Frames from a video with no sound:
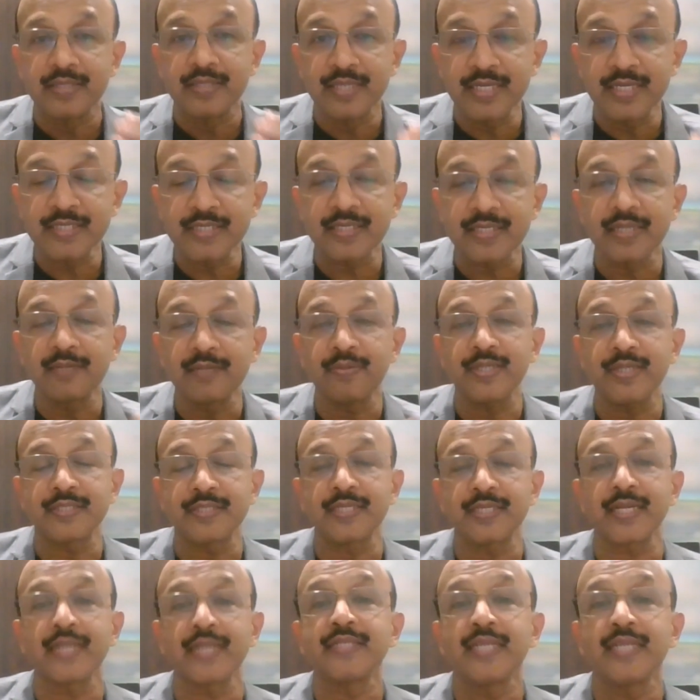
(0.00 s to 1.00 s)

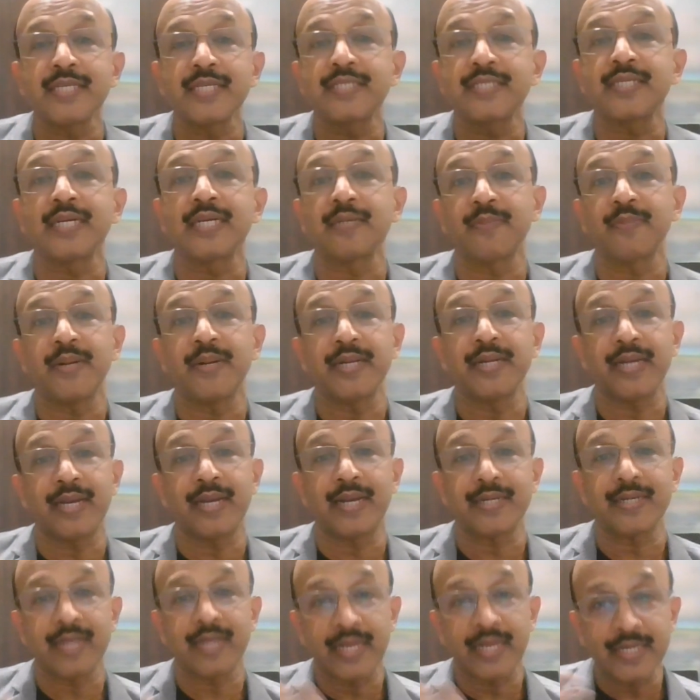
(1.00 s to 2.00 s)
this treatment
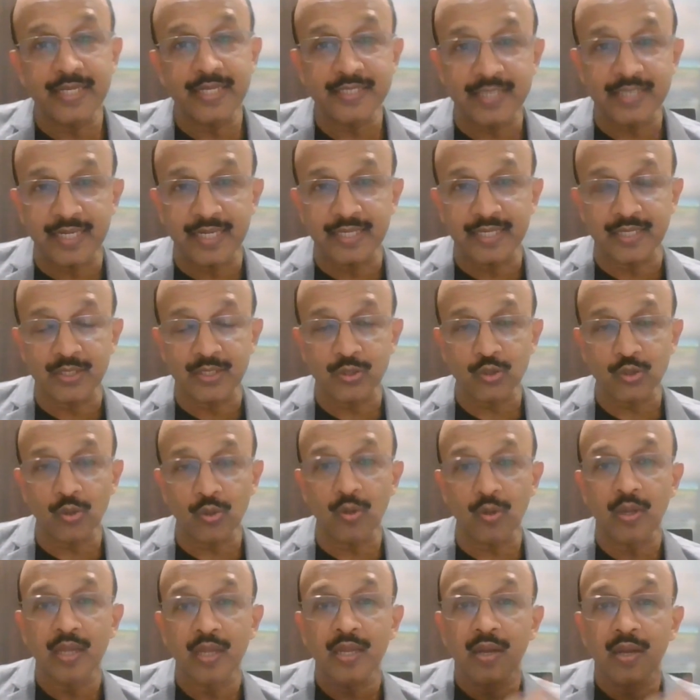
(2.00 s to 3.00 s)
at any center.
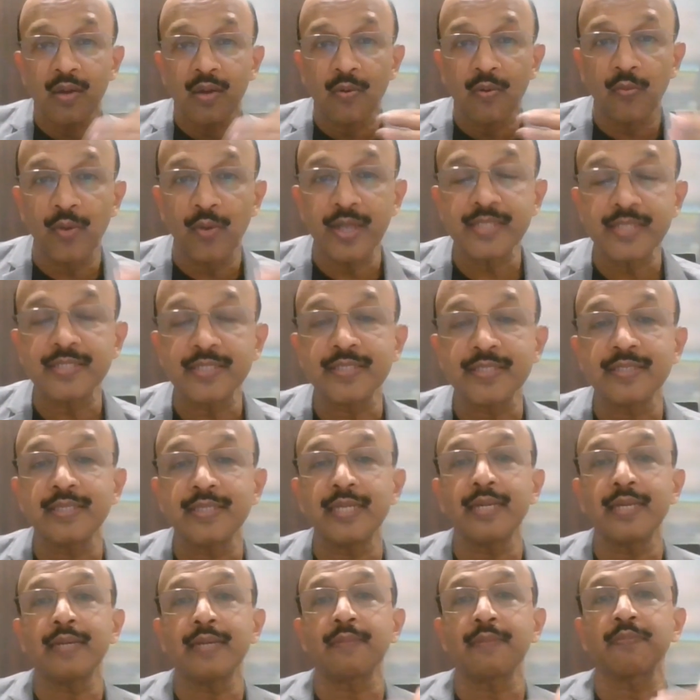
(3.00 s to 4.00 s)
So once
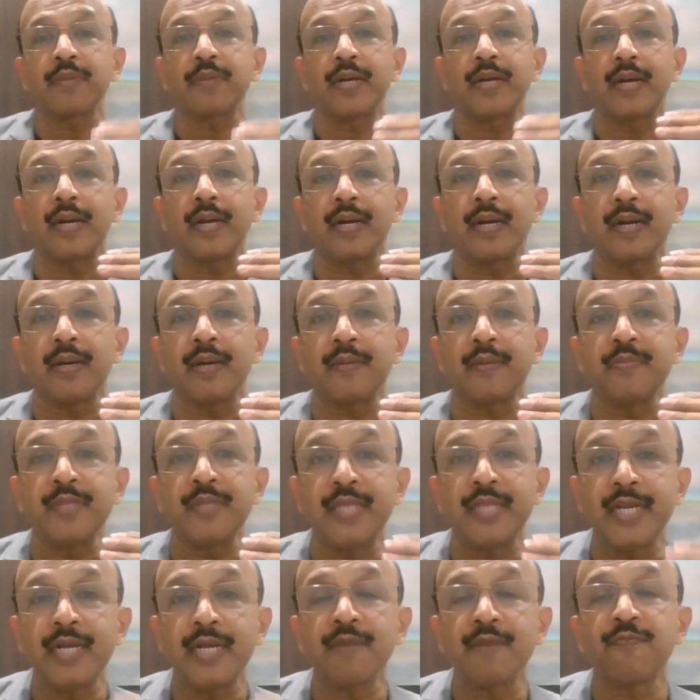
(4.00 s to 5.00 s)
the
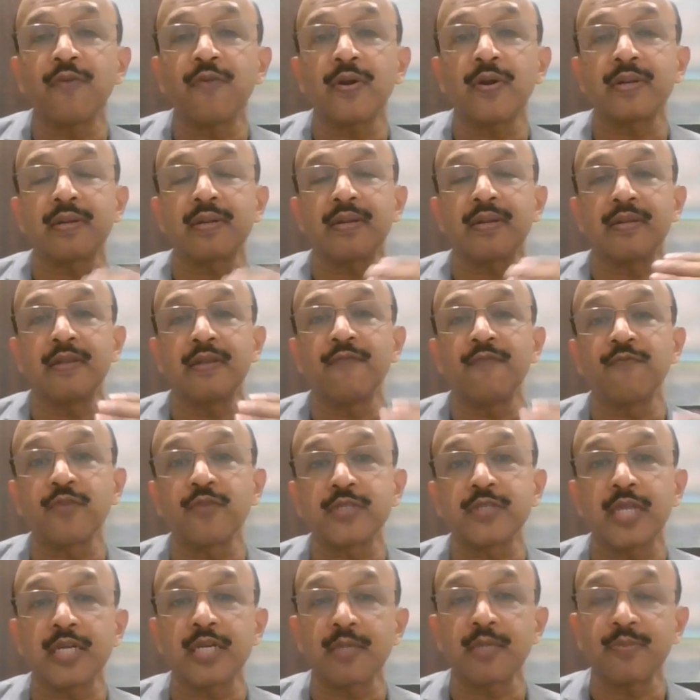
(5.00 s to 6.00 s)
need for
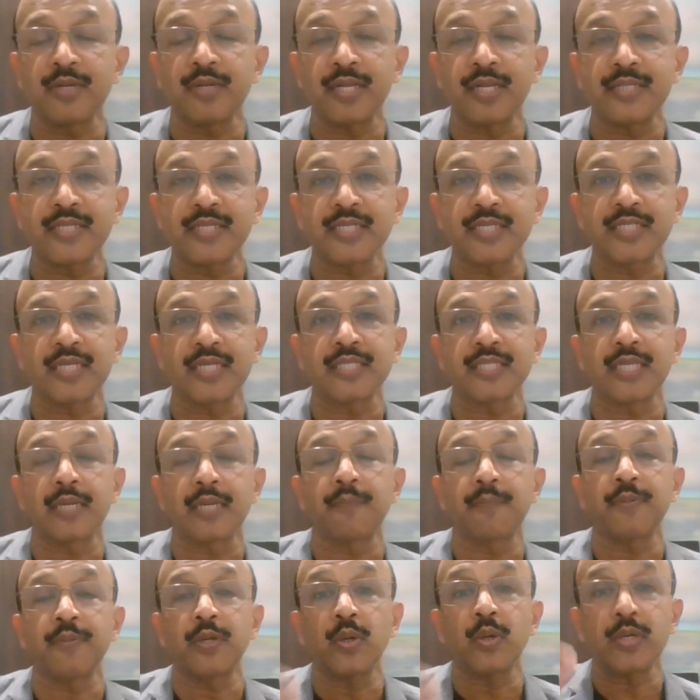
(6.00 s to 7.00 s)
lymphocyte immunization
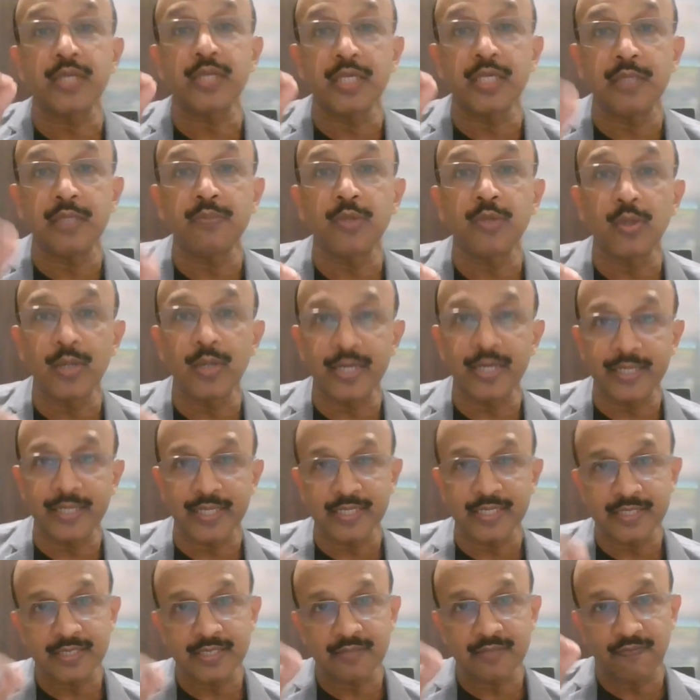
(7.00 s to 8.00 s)
therapy or ImmuLIT
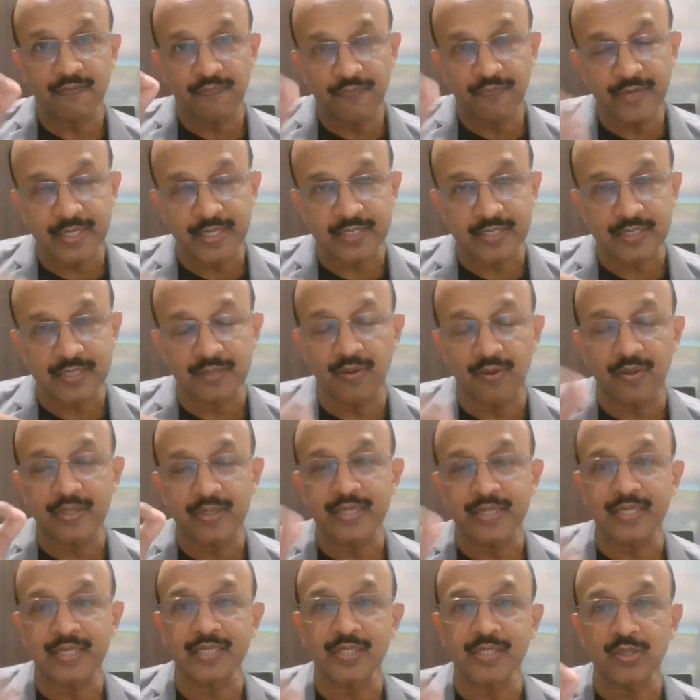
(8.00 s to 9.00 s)
is fixed, or
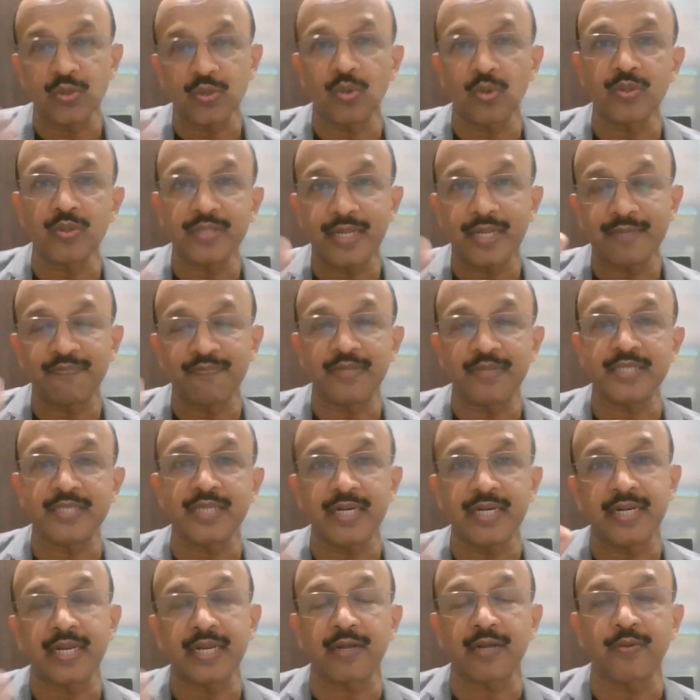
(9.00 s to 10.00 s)
it is known that
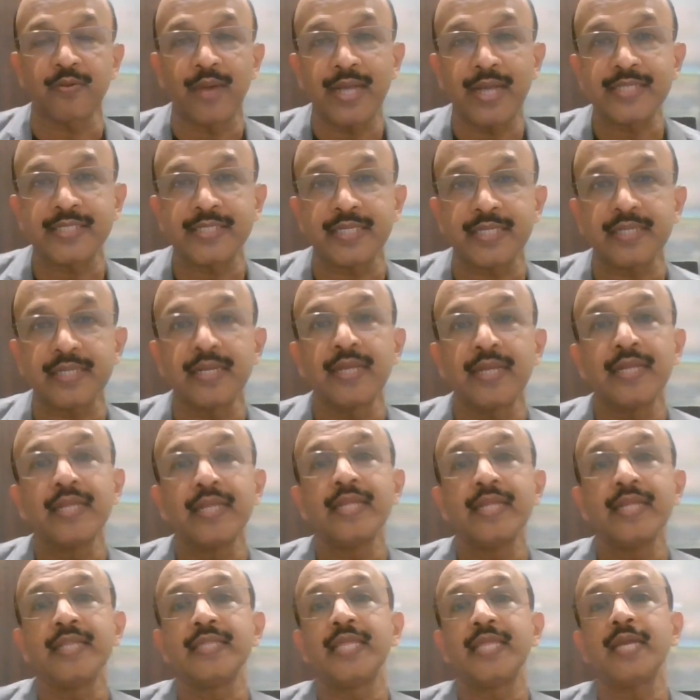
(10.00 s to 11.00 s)
patient requires it,
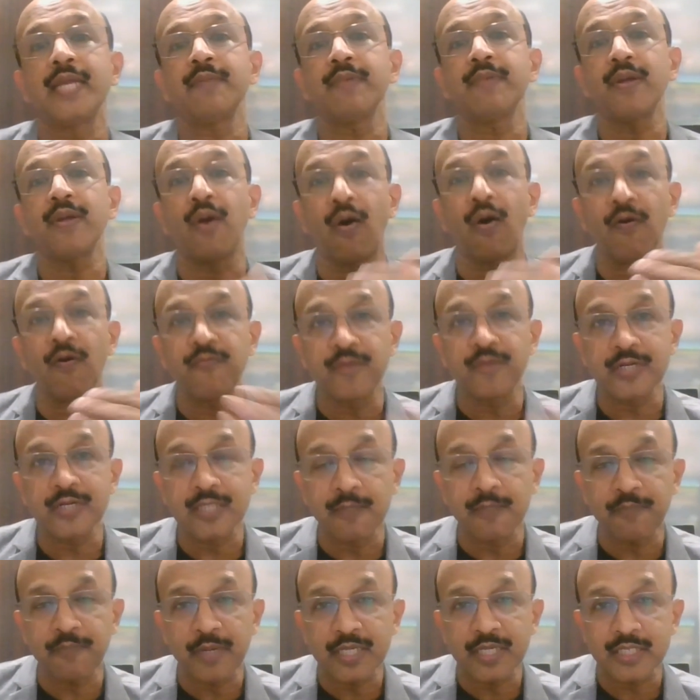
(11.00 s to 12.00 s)
then we offer
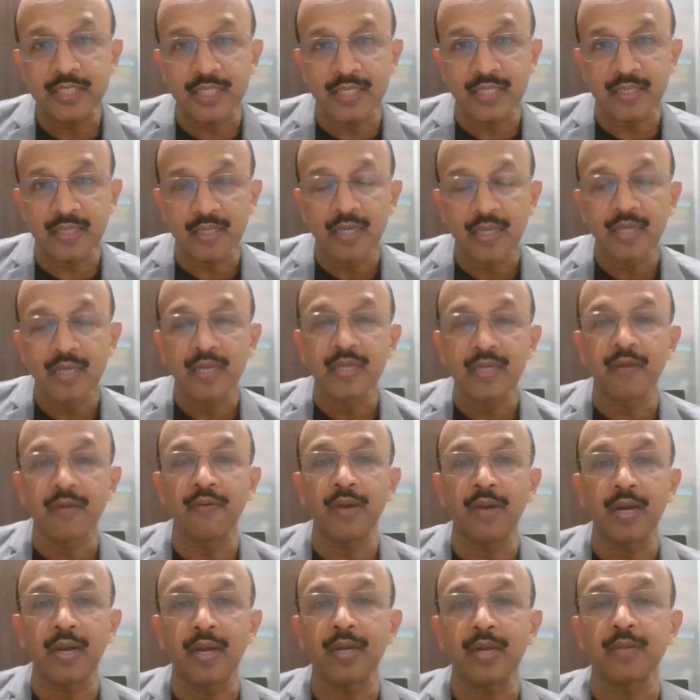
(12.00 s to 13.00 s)
the patient
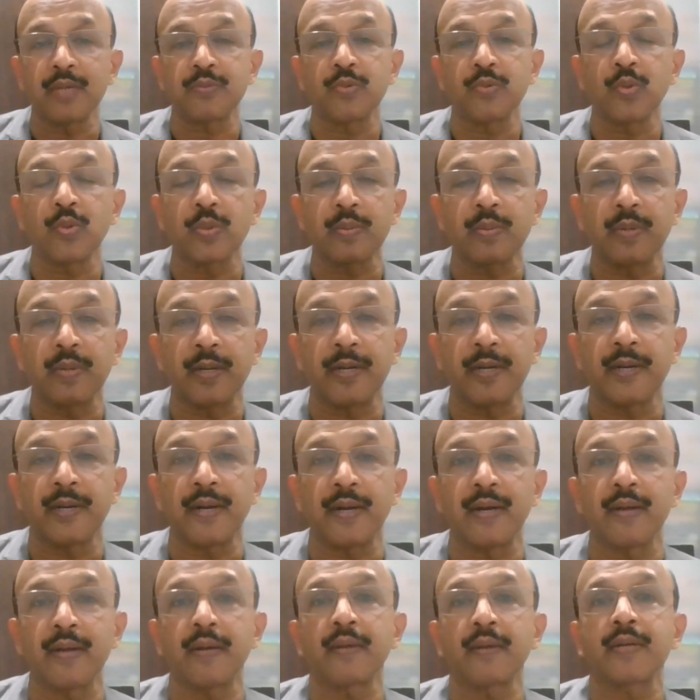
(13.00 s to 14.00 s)

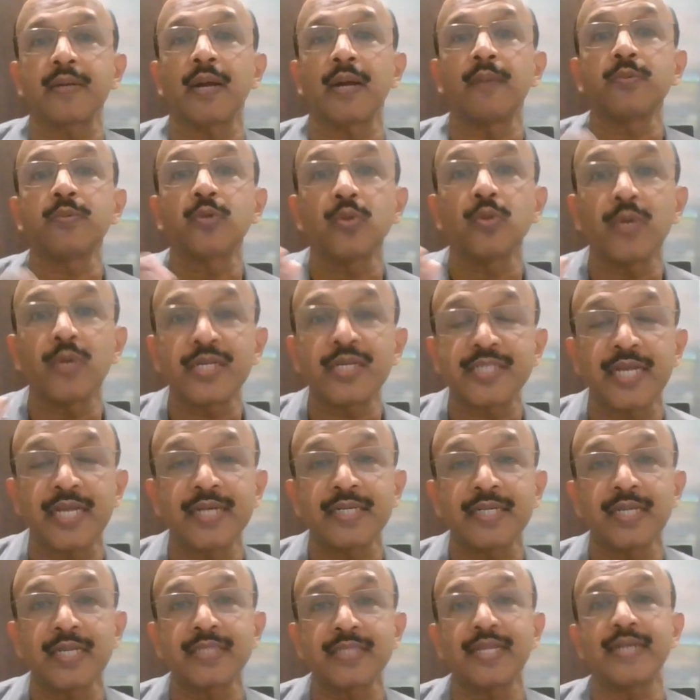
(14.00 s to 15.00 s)
to come to a
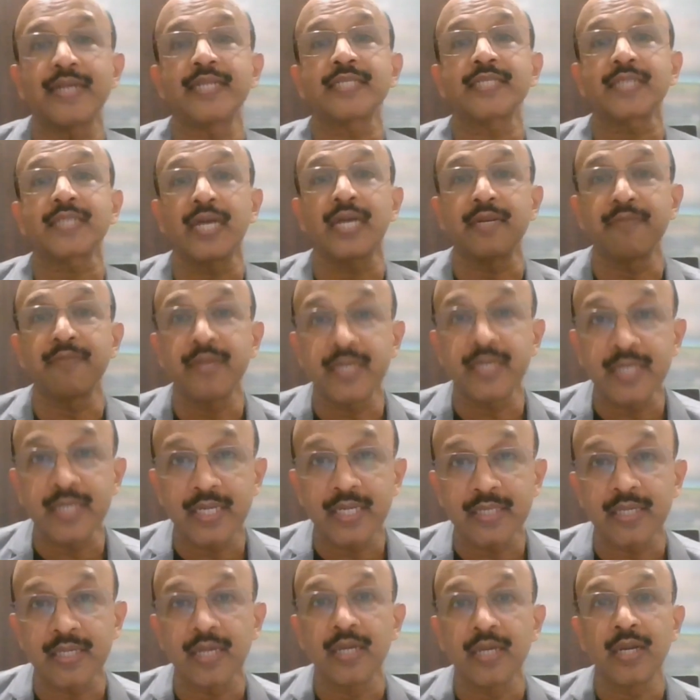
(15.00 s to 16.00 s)
center that is
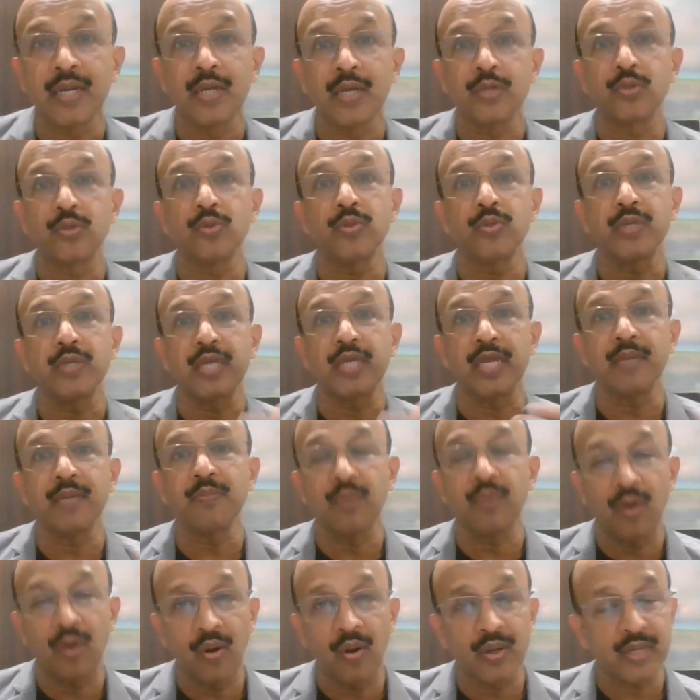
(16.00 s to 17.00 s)
convenient to
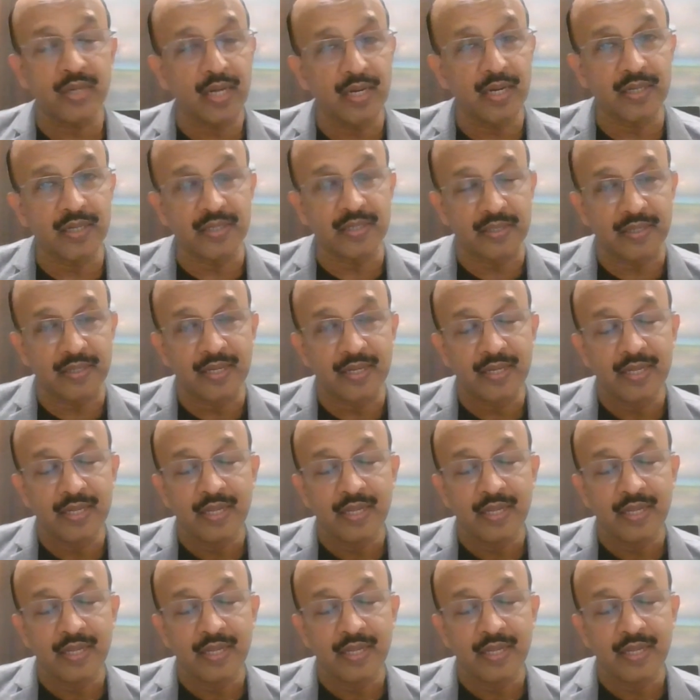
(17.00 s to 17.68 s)
him or her.